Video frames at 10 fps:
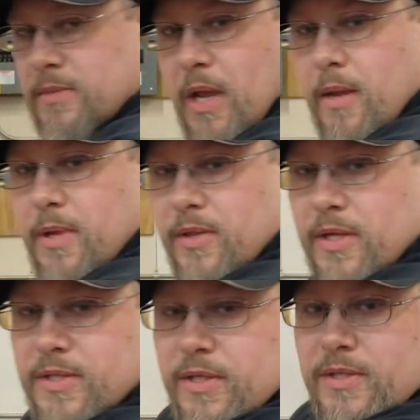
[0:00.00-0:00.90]
maybe
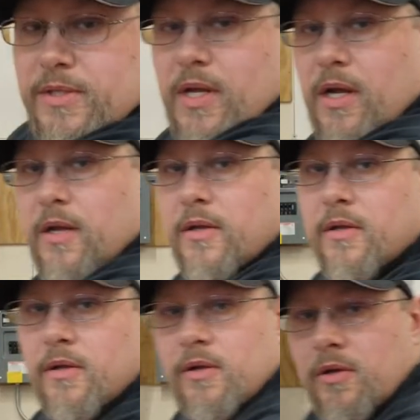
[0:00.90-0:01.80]
this is
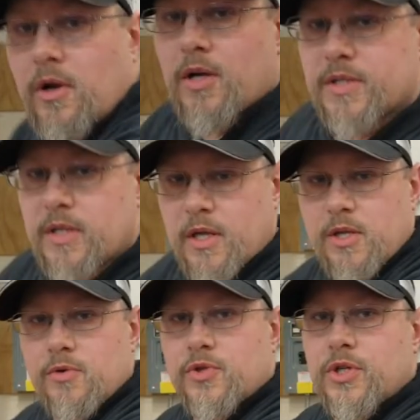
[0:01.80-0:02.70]
causing a
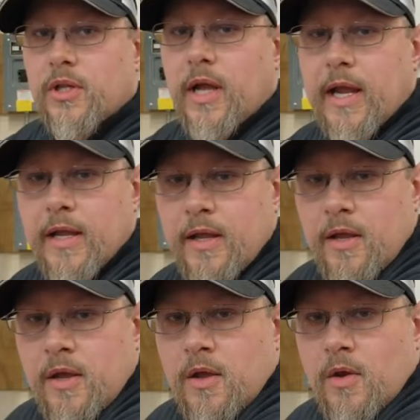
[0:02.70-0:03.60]
huge delay.
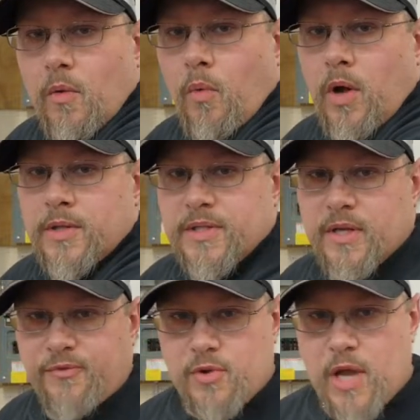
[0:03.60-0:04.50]
1s
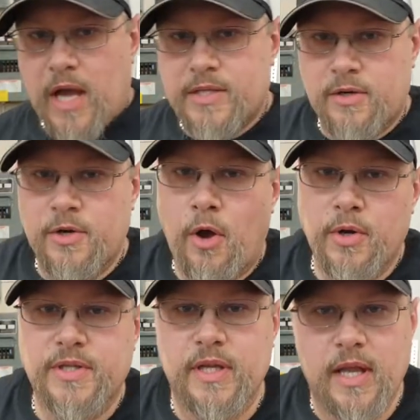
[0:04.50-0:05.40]
if you guys are
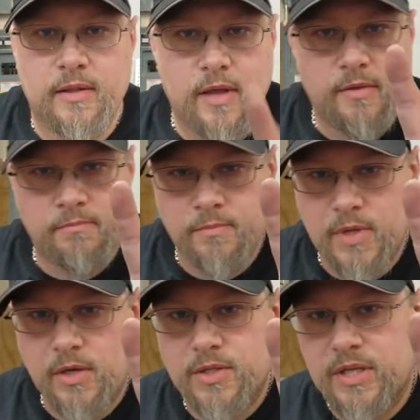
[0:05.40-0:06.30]
noticing it, like,
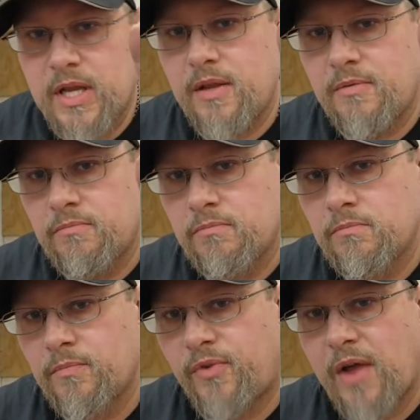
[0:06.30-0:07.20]
can you see
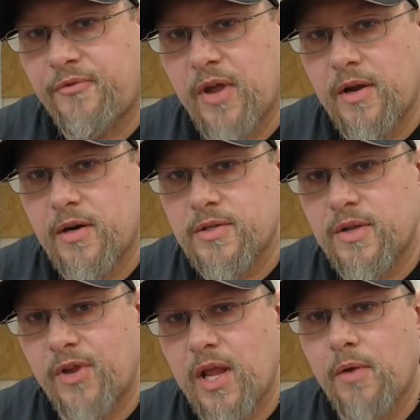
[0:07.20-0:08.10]
5 fingers
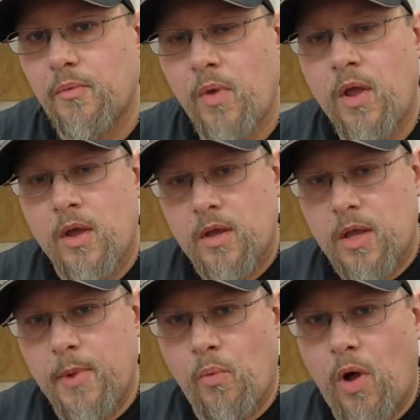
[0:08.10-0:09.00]
if you hit?
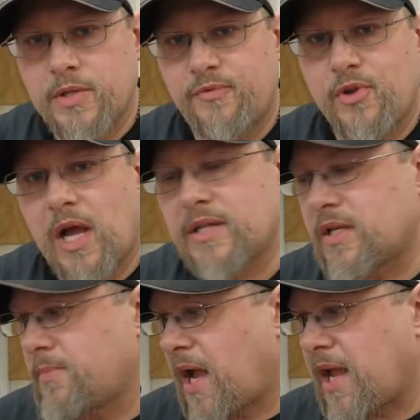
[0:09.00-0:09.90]
Give me 1s if you guys
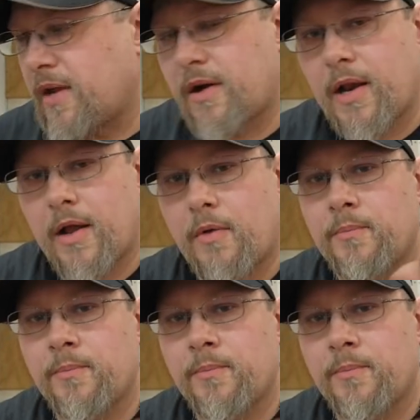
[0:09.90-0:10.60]
see my hand right now.